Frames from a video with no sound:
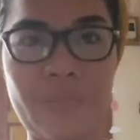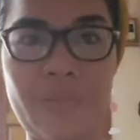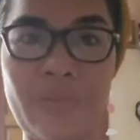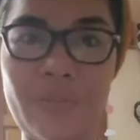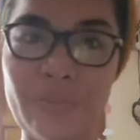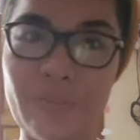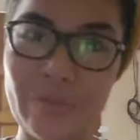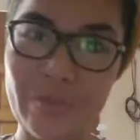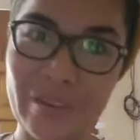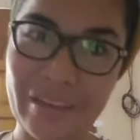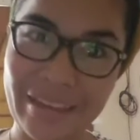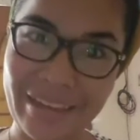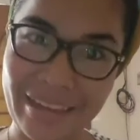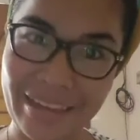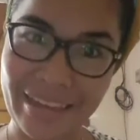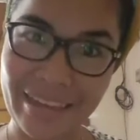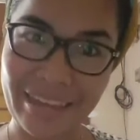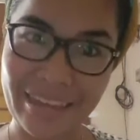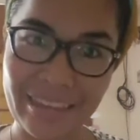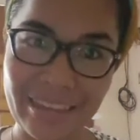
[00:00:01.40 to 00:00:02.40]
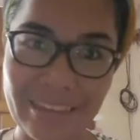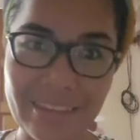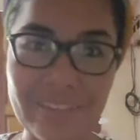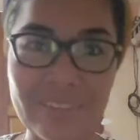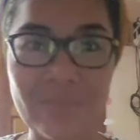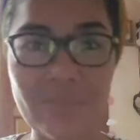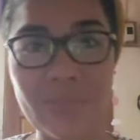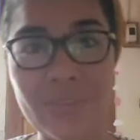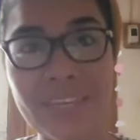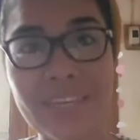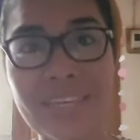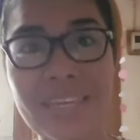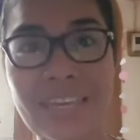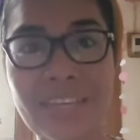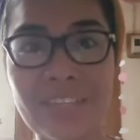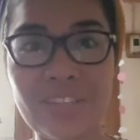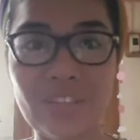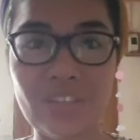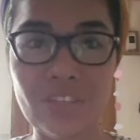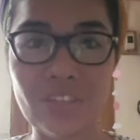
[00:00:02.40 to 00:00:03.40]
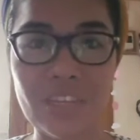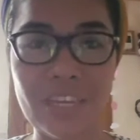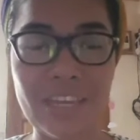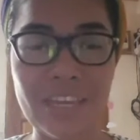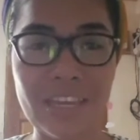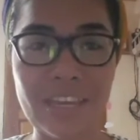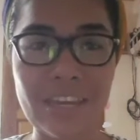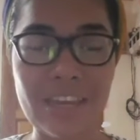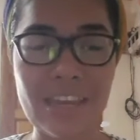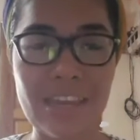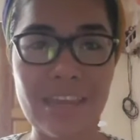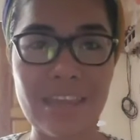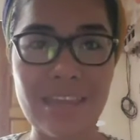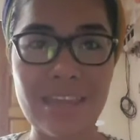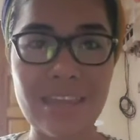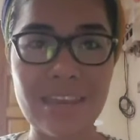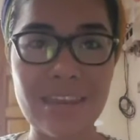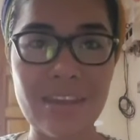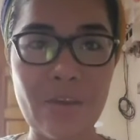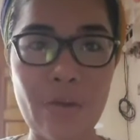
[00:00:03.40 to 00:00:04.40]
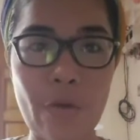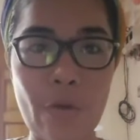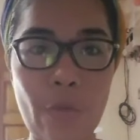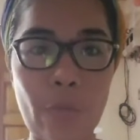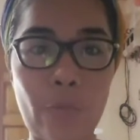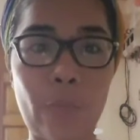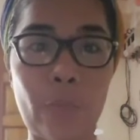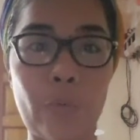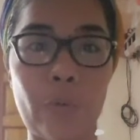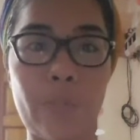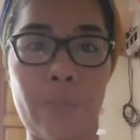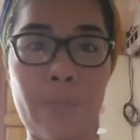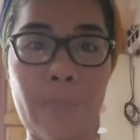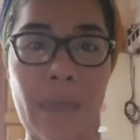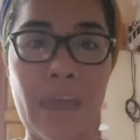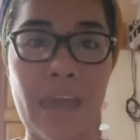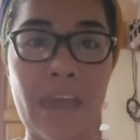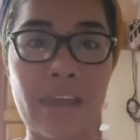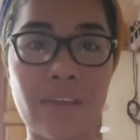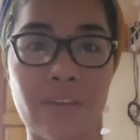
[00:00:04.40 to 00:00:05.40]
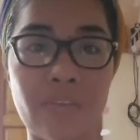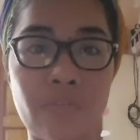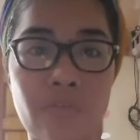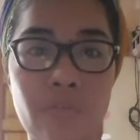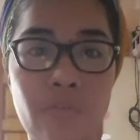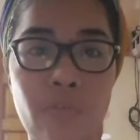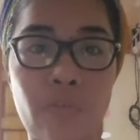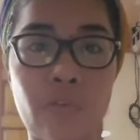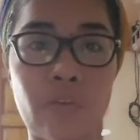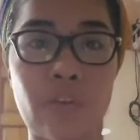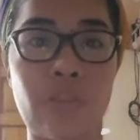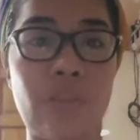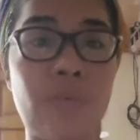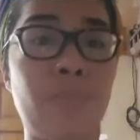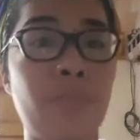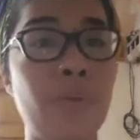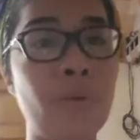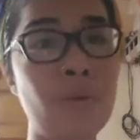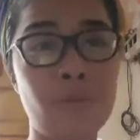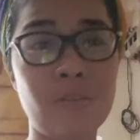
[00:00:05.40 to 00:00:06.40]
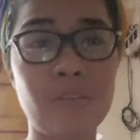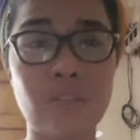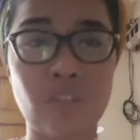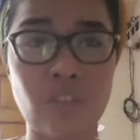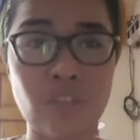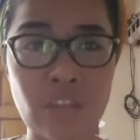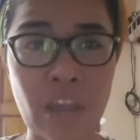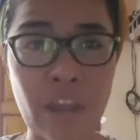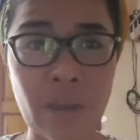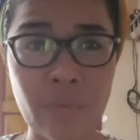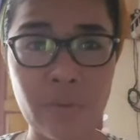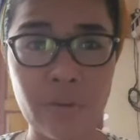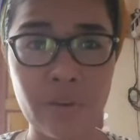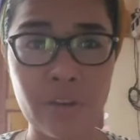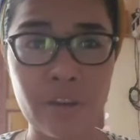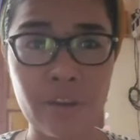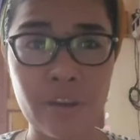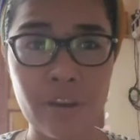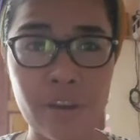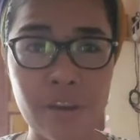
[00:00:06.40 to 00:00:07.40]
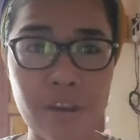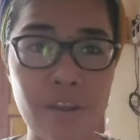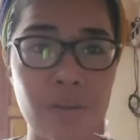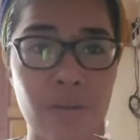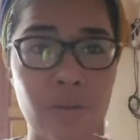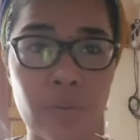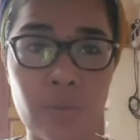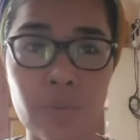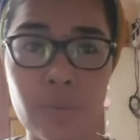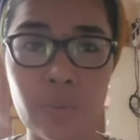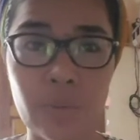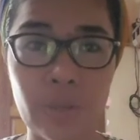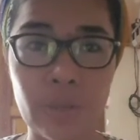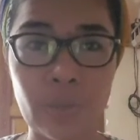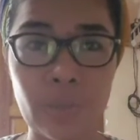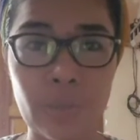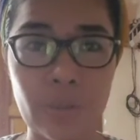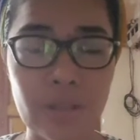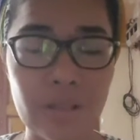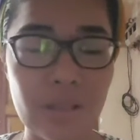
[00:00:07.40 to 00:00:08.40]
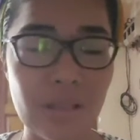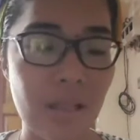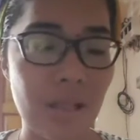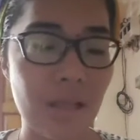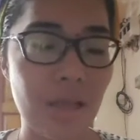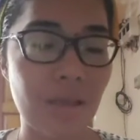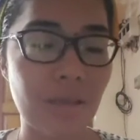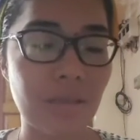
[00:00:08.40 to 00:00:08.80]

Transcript: Mabuhay! It's me again, Gian, and we're back for the post-shower ritual.